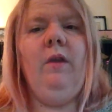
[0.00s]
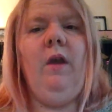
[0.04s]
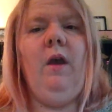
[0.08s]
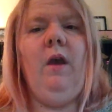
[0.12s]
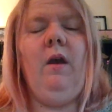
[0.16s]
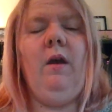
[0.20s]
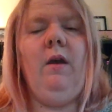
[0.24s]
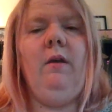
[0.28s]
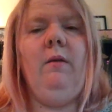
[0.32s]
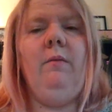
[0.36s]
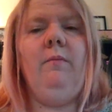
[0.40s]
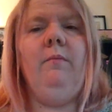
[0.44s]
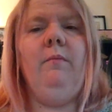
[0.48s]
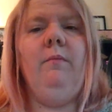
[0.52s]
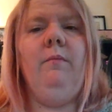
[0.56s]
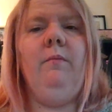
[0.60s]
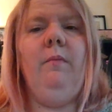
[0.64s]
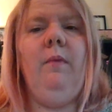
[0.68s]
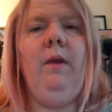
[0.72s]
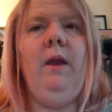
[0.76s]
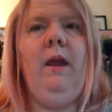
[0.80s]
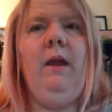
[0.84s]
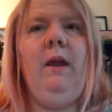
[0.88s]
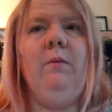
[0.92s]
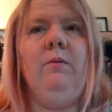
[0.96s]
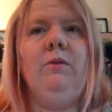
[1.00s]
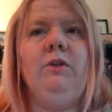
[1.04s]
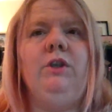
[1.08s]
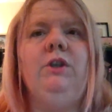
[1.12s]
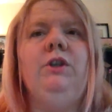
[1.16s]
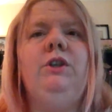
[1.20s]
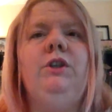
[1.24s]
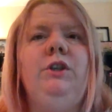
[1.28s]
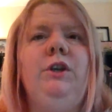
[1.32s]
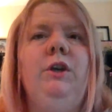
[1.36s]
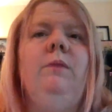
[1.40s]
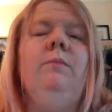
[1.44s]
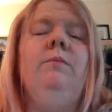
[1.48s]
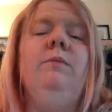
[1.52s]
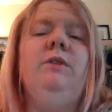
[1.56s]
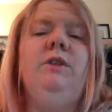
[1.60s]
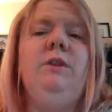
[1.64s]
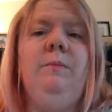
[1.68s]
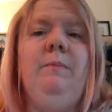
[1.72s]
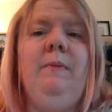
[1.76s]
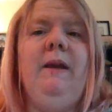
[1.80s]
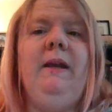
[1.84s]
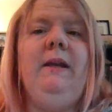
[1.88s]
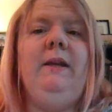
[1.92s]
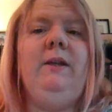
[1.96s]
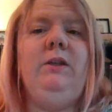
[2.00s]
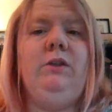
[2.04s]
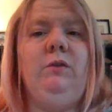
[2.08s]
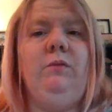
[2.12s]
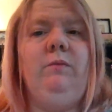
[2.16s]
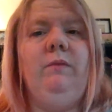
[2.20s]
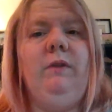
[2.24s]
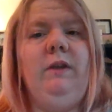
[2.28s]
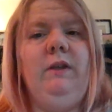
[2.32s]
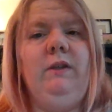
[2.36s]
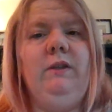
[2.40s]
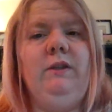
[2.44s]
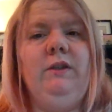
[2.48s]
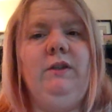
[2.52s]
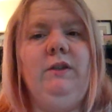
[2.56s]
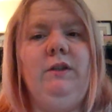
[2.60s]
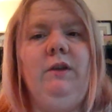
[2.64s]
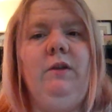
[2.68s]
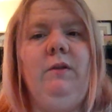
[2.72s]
it was assumed to be something to